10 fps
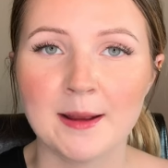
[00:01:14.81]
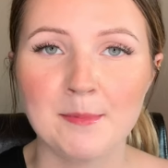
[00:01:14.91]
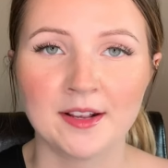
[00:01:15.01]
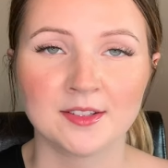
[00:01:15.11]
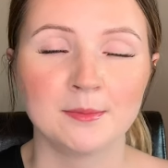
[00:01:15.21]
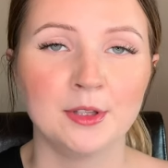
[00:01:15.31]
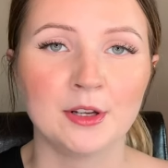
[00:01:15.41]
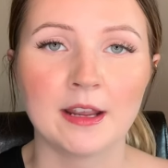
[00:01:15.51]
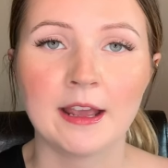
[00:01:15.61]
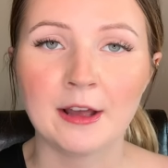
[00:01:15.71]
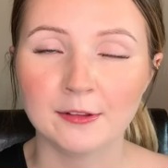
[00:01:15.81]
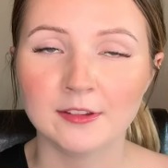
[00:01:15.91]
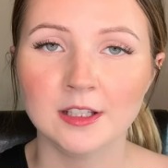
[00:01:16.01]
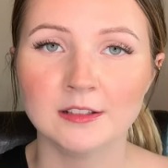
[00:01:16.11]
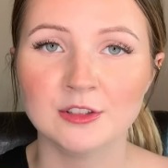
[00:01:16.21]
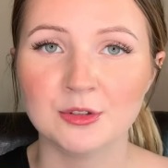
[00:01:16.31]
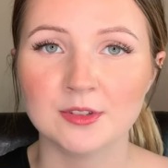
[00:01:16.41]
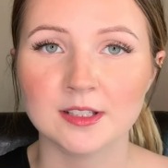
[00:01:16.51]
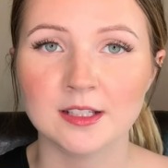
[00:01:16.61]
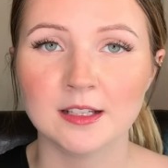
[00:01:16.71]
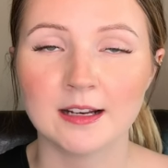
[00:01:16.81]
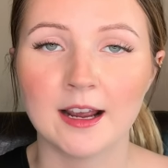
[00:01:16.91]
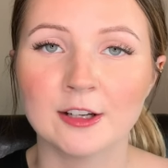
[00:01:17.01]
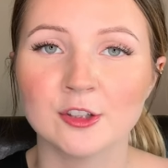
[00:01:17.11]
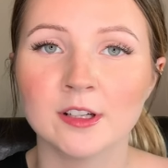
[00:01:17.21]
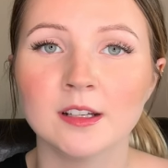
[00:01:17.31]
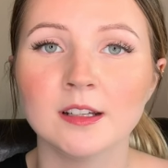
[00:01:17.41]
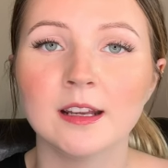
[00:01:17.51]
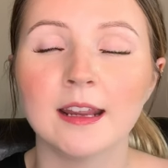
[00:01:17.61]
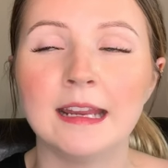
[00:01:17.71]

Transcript: and makes them look healthy and juicy and hydrated,